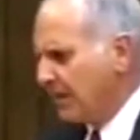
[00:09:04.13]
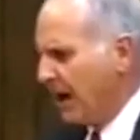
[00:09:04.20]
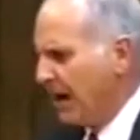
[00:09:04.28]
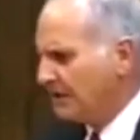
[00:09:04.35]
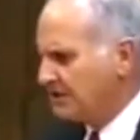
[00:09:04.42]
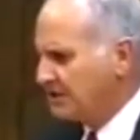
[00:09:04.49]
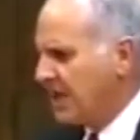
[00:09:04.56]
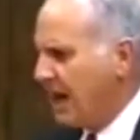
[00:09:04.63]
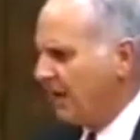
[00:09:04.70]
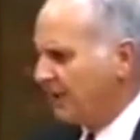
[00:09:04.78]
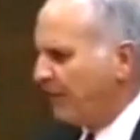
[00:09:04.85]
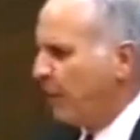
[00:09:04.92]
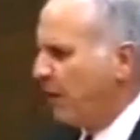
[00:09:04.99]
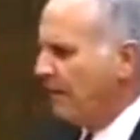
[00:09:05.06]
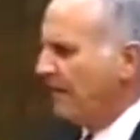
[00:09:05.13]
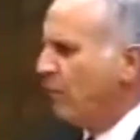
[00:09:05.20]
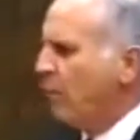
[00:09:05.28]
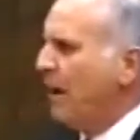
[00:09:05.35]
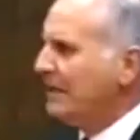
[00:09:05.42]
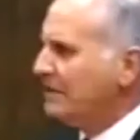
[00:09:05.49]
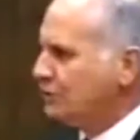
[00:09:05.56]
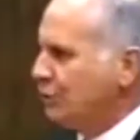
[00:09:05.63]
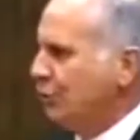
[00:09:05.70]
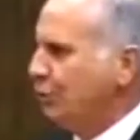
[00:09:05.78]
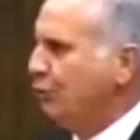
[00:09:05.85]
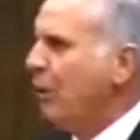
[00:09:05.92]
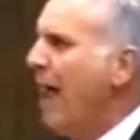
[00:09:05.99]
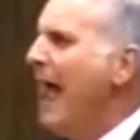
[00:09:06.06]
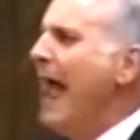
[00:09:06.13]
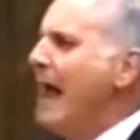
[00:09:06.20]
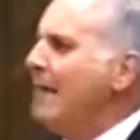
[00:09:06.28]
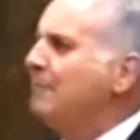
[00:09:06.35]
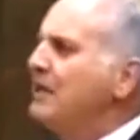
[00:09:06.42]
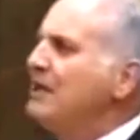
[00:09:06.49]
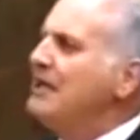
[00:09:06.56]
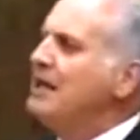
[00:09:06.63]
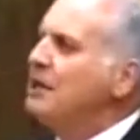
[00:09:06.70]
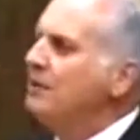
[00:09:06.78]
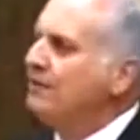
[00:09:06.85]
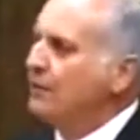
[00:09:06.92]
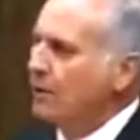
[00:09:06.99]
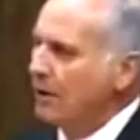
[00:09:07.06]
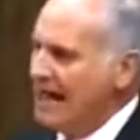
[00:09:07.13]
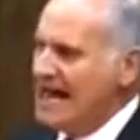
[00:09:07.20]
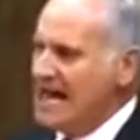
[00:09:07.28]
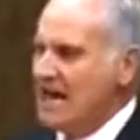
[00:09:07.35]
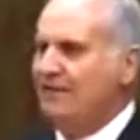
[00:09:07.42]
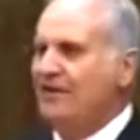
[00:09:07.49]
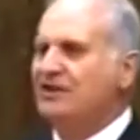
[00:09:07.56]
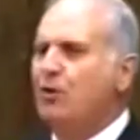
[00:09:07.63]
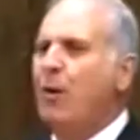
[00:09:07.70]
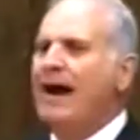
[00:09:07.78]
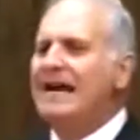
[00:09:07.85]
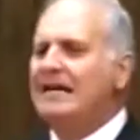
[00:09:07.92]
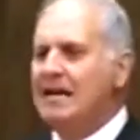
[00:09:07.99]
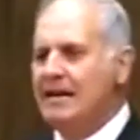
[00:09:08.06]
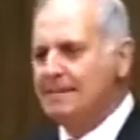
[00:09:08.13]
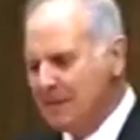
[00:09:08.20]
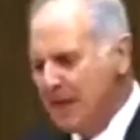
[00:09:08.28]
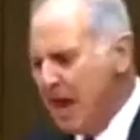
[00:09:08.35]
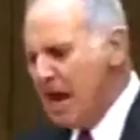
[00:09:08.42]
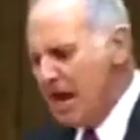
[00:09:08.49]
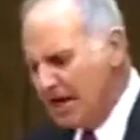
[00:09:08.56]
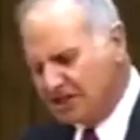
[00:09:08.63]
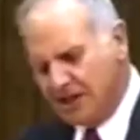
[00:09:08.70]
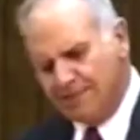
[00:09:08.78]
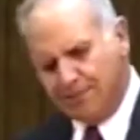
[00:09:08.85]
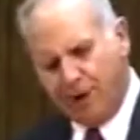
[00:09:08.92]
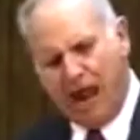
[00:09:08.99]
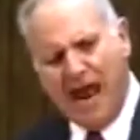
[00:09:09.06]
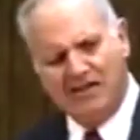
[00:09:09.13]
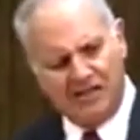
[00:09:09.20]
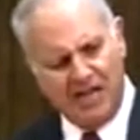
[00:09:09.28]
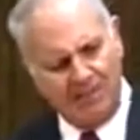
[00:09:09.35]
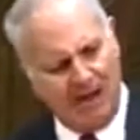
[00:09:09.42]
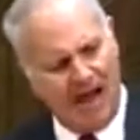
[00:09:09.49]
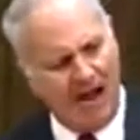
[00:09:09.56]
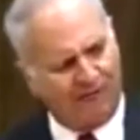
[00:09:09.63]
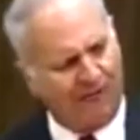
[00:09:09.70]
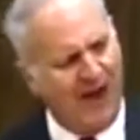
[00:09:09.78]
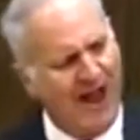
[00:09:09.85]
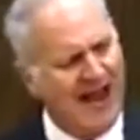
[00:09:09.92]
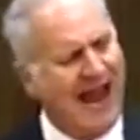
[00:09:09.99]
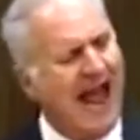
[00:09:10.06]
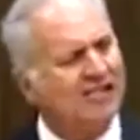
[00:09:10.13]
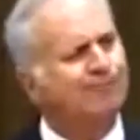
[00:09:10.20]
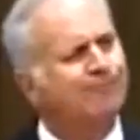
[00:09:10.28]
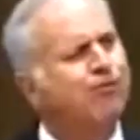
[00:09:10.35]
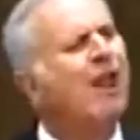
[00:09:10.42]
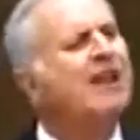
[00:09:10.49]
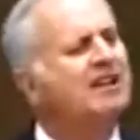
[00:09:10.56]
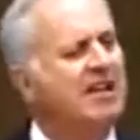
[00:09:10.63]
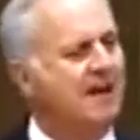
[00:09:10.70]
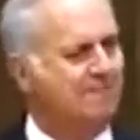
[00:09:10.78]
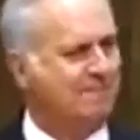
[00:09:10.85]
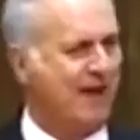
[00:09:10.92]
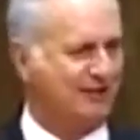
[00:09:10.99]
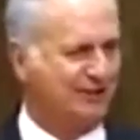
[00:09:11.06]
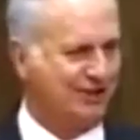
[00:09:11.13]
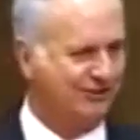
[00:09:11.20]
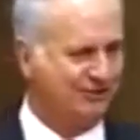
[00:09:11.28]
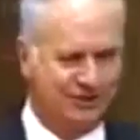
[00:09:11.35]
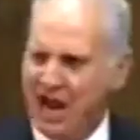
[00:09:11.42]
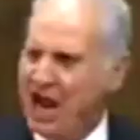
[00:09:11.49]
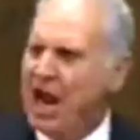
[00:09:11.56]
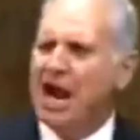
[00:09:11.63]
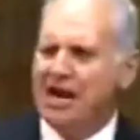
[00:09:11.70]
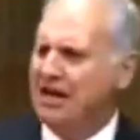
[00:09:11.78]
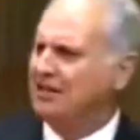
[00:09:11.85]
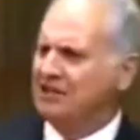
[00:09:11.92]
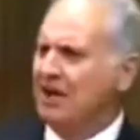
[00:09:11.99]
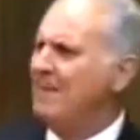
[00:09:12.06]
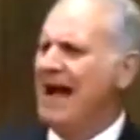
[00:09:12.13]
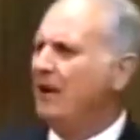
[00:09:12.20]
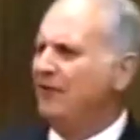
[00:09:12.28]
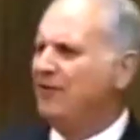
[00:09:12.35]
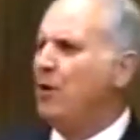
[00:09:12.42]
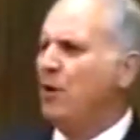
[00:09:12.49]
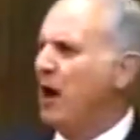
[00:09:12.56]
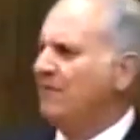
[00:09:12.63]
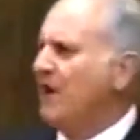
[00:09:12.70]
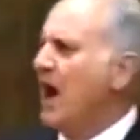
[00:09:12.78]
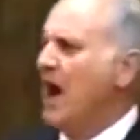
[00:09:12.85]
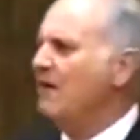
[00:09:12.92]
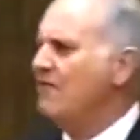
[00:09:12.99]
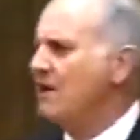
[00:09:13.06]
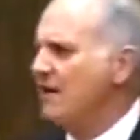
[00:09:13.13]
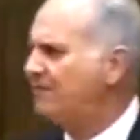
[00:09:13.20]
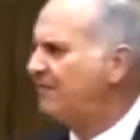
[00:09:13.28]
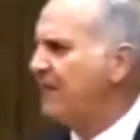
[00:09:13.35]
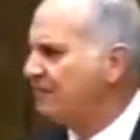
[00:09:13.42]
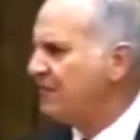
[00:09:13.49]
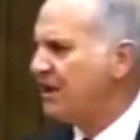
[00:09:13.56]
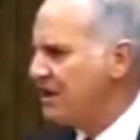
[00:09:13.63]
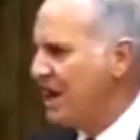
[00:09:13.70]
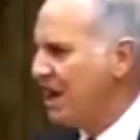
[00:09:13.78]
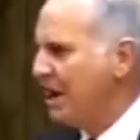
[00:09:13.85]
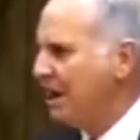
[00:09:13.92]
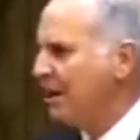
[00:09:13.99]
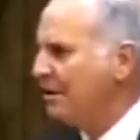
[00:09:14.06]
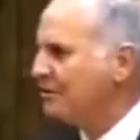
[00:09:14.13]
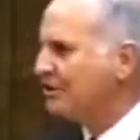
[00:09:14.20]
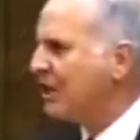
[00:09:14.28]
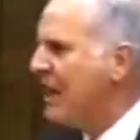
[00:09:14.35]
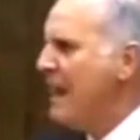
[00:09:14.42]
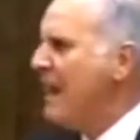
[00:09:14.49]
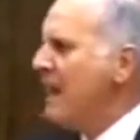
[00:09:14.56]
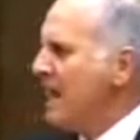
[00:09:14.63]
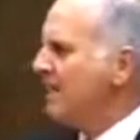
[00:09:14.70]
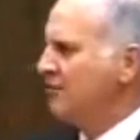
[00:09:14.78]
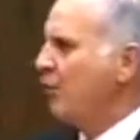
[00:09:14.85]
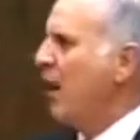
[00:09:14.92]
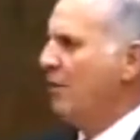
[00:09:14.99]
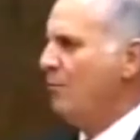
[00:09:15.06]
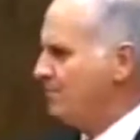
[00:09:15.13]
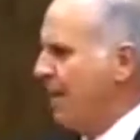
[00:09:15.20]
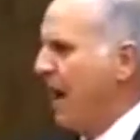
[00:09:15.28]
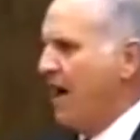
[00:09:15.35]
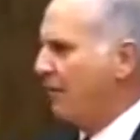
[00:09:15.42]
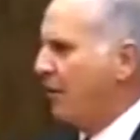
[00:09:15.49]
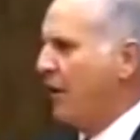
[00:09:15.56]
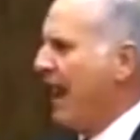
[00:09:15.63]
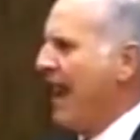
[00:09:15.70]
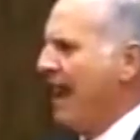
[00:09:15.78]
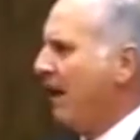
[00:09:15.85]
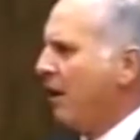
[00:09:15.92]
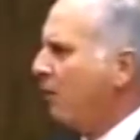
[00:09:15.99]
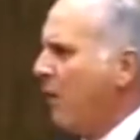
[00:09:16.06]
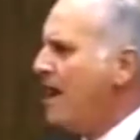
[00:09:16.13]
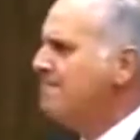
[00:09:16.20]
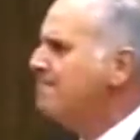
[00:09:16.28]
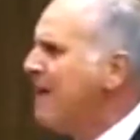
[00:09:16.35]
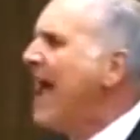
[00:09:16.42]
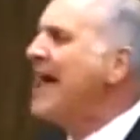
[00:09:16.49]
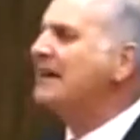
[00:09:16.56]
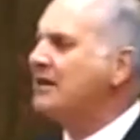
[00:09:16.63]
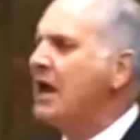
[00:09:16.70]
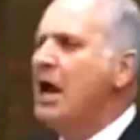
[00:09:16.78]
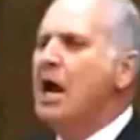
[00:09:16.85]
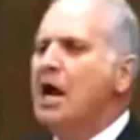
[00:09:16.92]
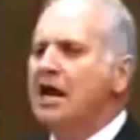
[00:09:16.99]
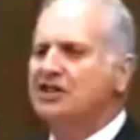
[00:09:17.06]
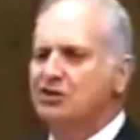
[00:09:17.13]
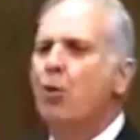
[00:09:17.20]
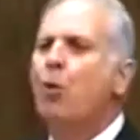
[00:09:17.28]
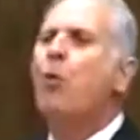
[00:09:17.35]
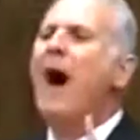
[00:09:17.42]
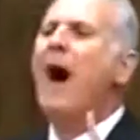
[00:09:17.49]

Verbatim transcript: is a place, therefore, that awaits you at the end of your life. It's waiting. It's a place that my friend has plenty of patience. It doesn't matter if you live 150 years. It won't bother hell one bit. It's